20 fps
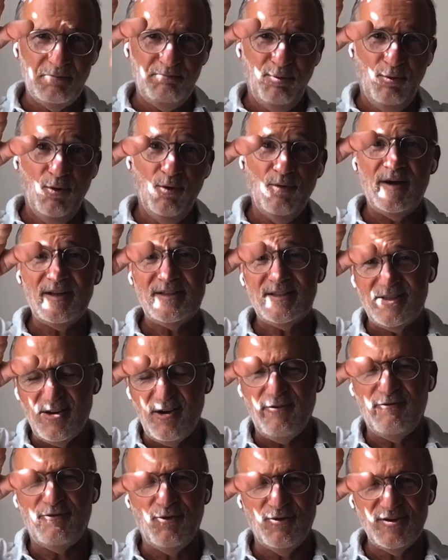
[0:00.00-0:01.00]
the pool was,
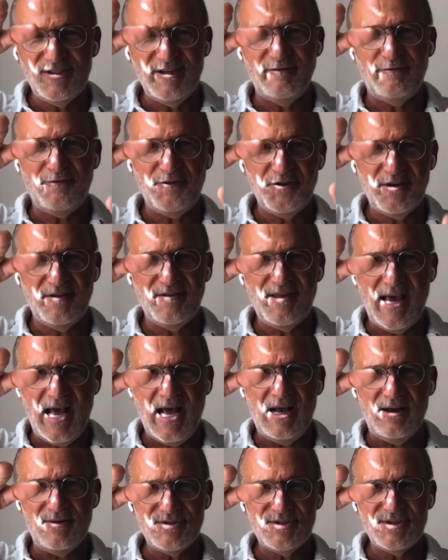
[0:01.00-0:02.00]
of course, in front of the
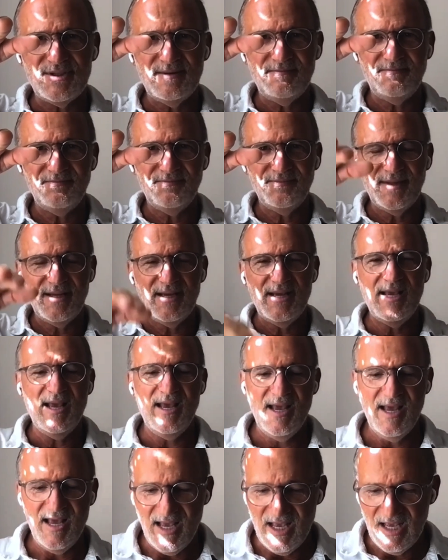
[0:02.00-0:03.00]
house.
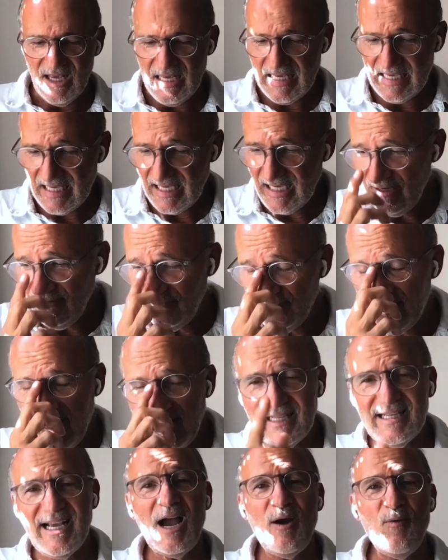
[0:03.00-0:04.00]
If
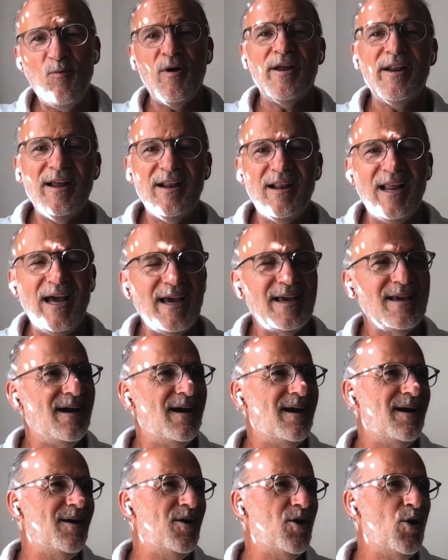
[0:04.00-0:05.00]
that guy wanted like
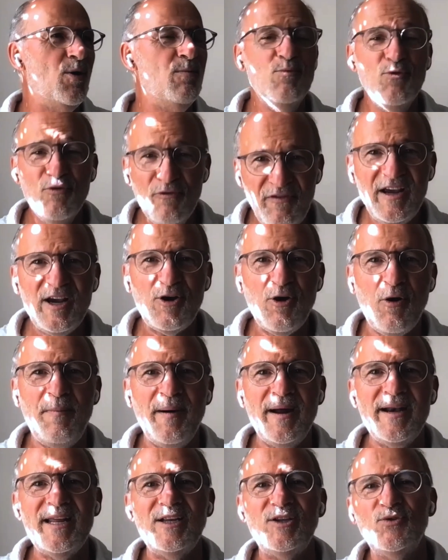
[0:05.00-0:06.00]
a, a moving
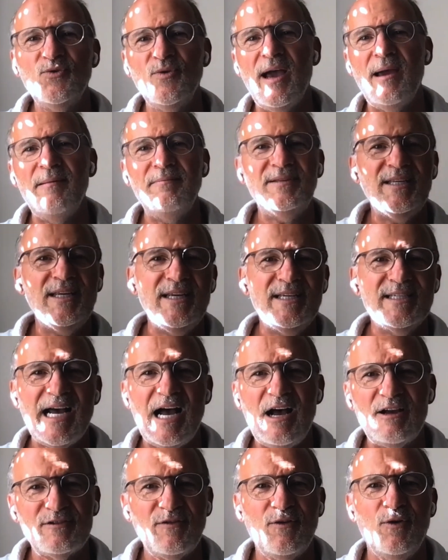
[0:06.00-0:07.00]
company to empty his
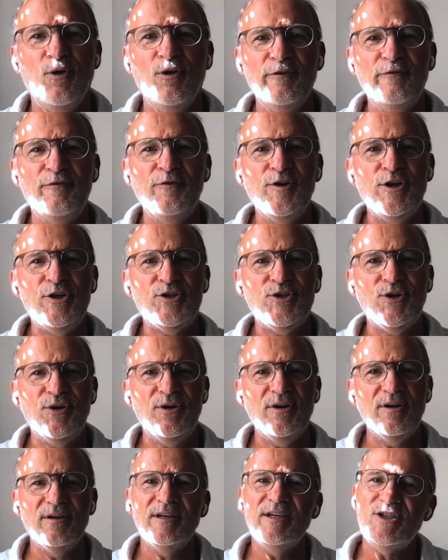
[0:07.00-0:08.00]
house for all the
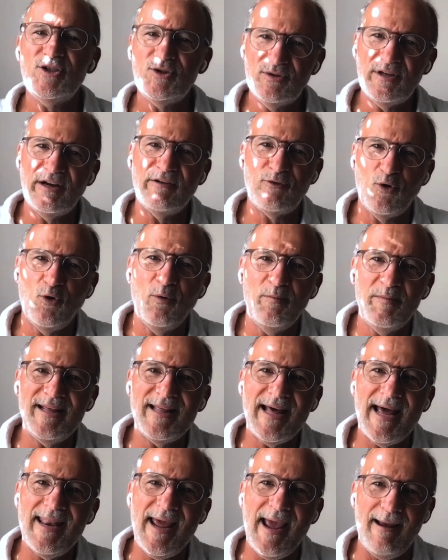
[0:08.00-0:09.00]
furniture, he should have called
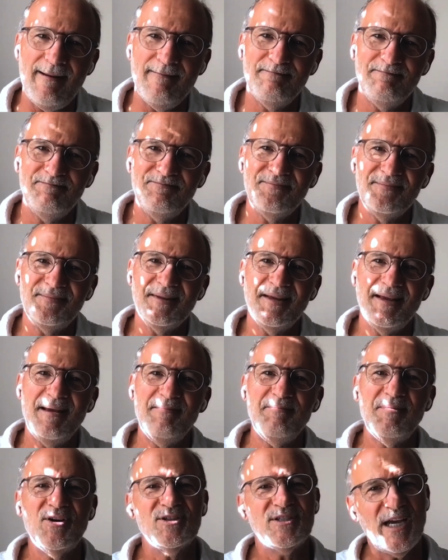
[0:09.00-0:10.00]
me that day
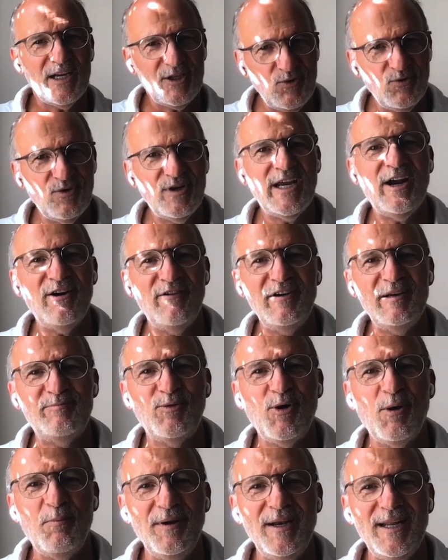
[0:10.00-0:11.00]
because I took care of
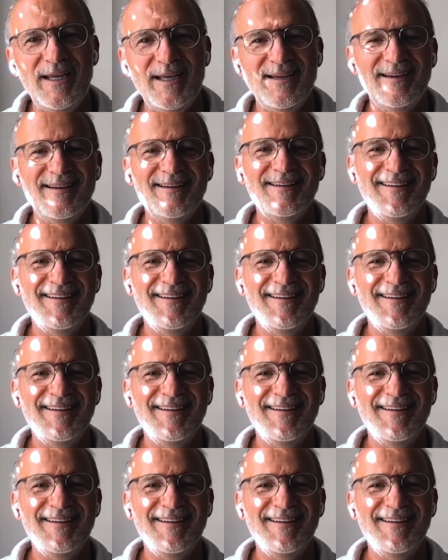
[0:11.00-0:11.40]
it properly.